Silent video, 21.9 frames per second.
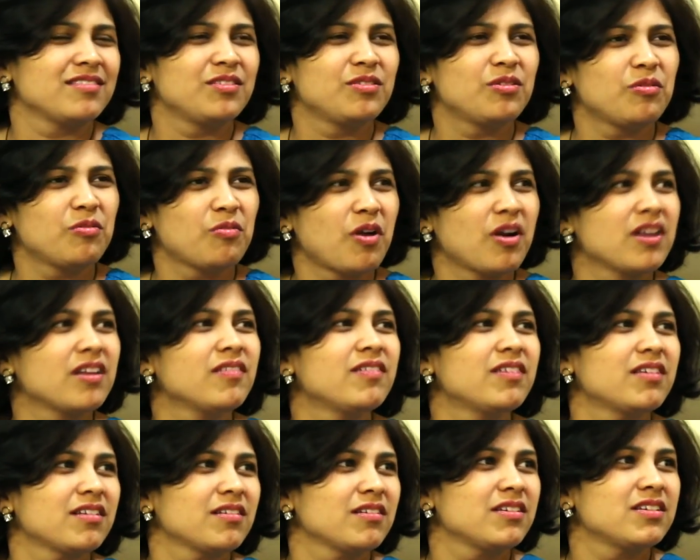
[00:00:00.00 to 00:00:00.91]

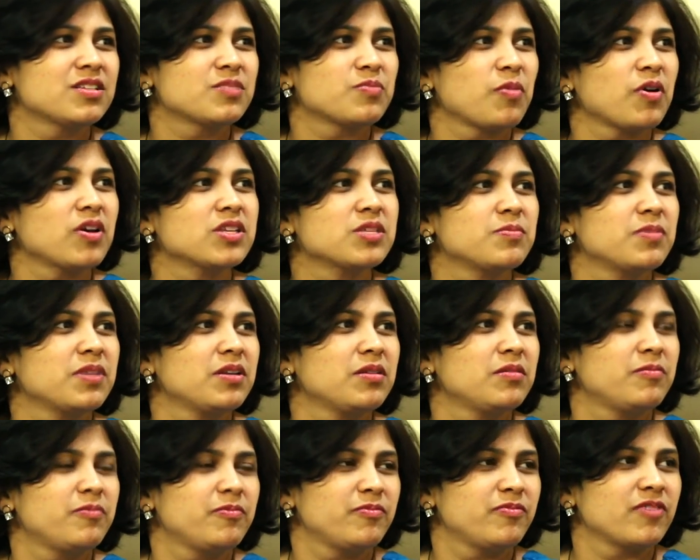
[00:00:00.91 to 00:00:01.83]
whatever is
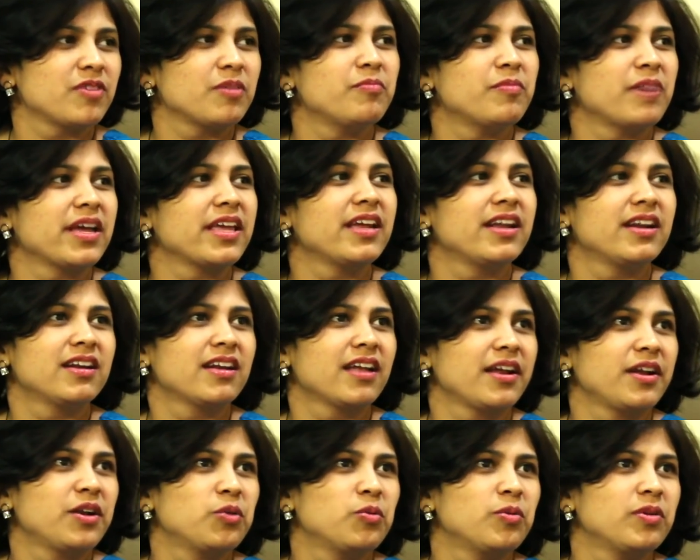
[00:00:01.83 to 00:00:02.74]
possible from my
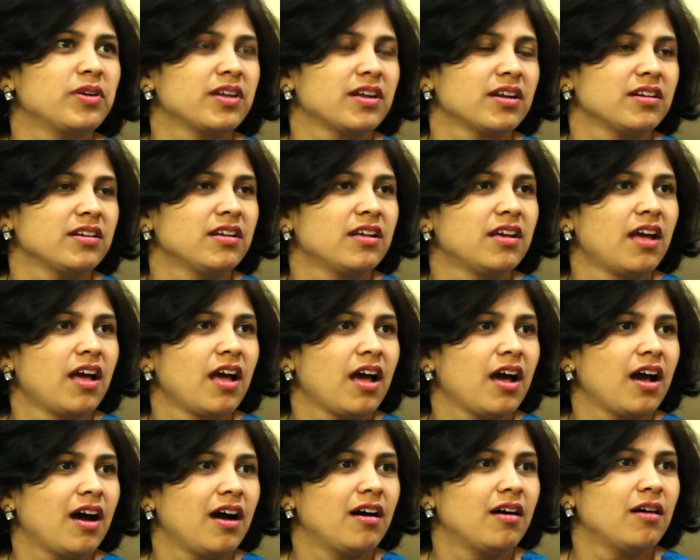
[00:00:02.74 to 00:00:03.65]
end, I do it. And
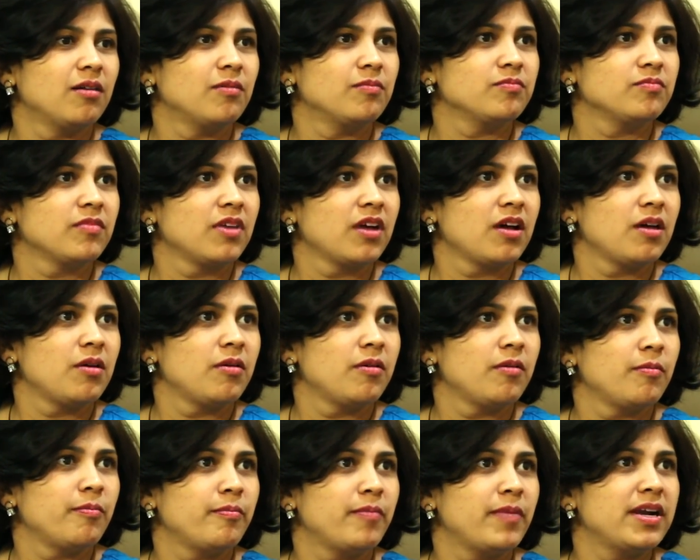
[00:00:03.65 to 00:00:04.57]

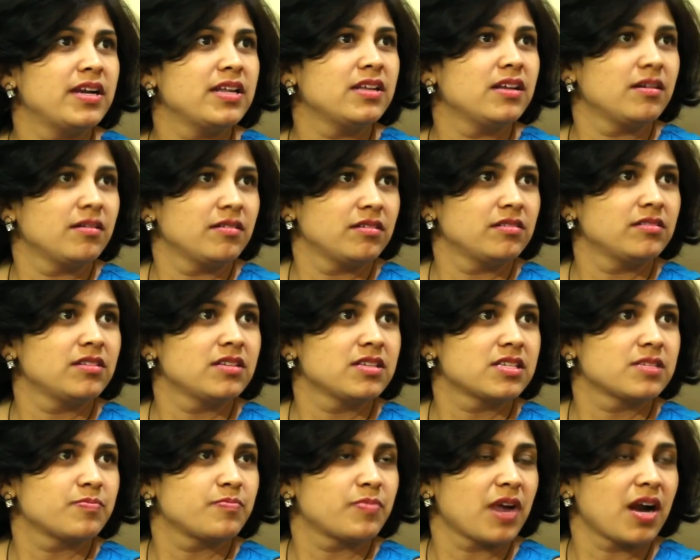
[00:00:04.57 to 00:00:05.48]

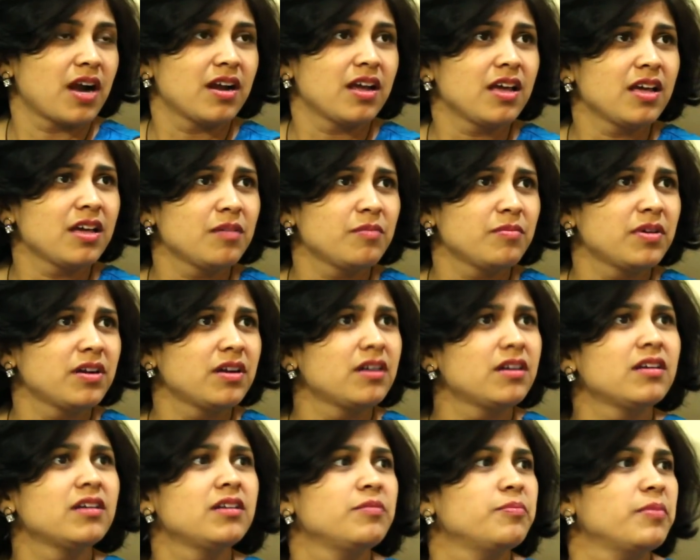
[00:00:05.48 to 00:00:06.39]
this
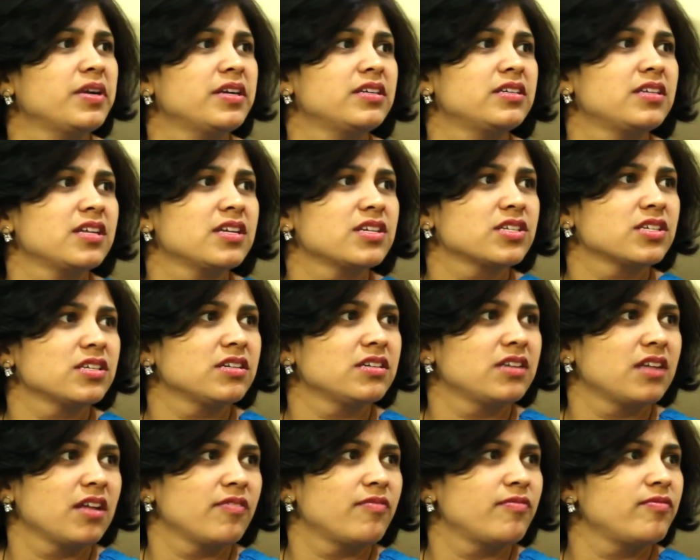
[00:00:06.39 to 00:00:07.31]
pranayama and
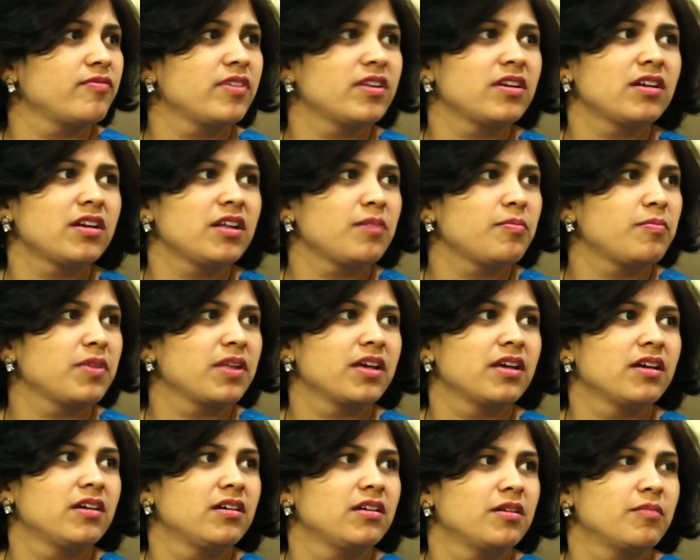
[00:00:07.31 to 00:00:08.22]
meditation definitely
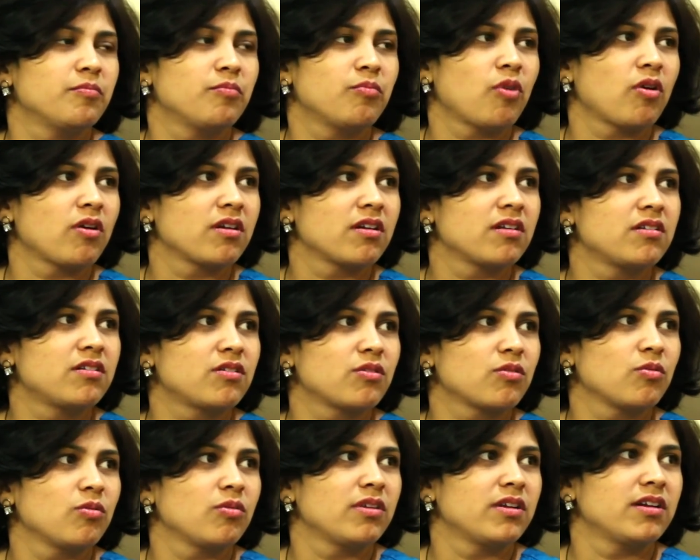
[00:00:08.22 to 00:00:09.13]
play an
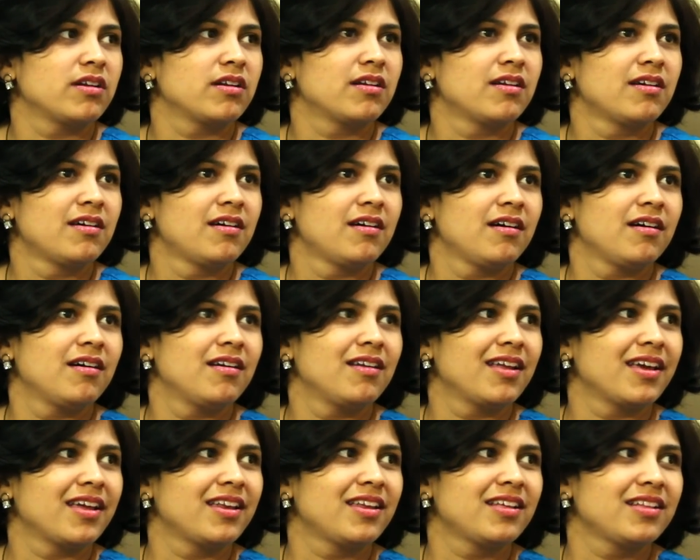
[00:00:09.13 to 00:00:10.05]
important role in
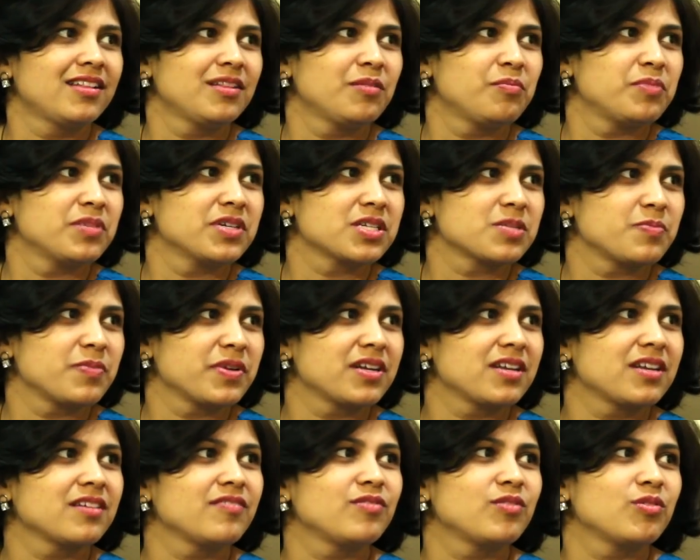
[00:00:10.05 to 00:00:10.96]
aligning the
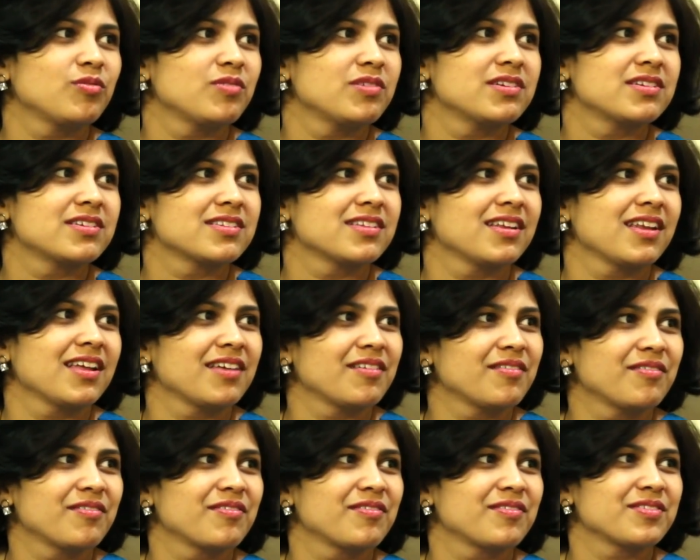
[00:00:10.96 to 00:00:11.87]
perspective towards the
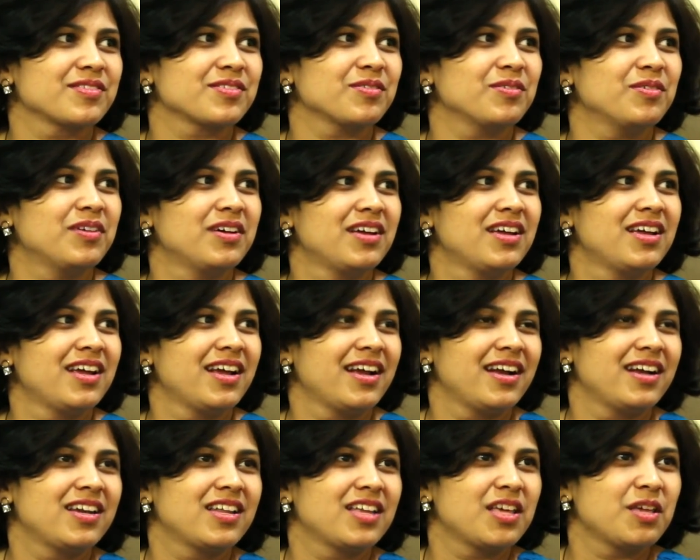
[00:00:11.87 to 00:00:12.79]
life. So
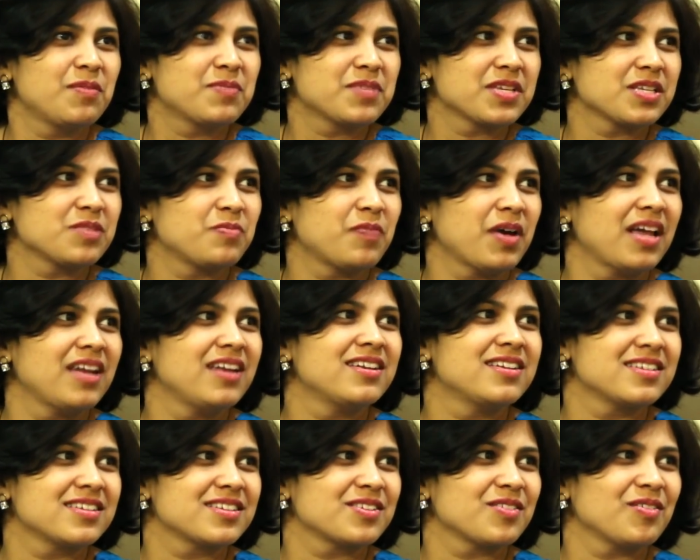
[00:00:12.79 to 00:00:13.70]
it keeps us
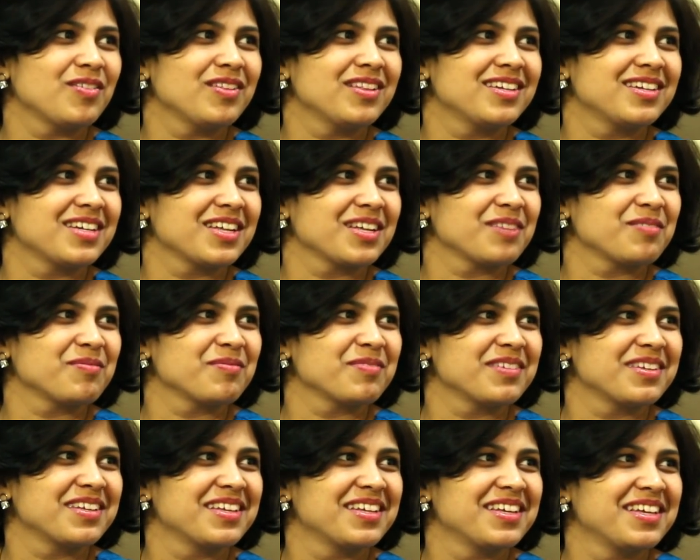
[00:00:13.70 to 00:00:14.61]
balanced all the time.
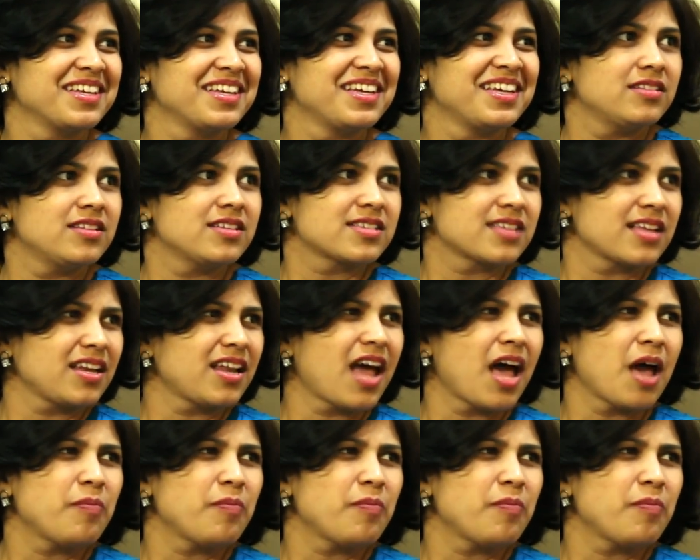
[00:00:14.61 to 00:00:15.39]
This can